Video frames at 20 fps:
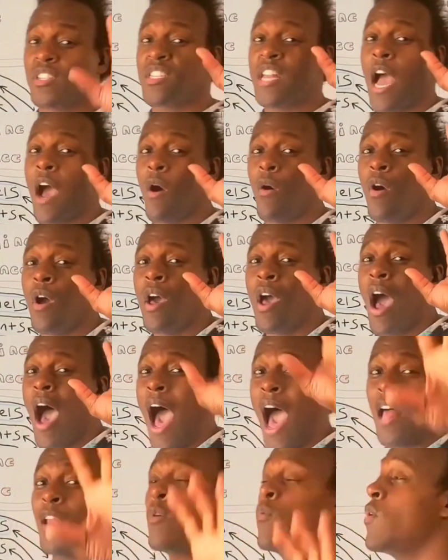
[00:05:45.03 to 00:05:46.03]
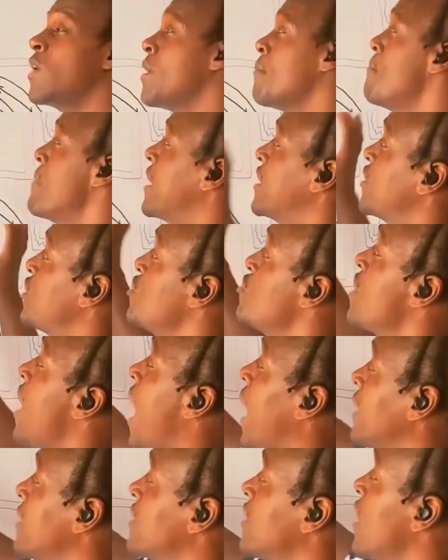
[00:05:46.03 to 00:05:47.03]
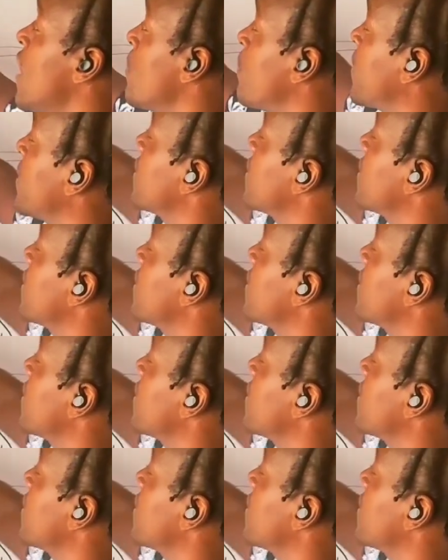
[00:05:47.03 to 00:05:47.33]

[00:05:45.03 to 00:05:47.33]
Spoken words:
Now, I don't want to mix you guys up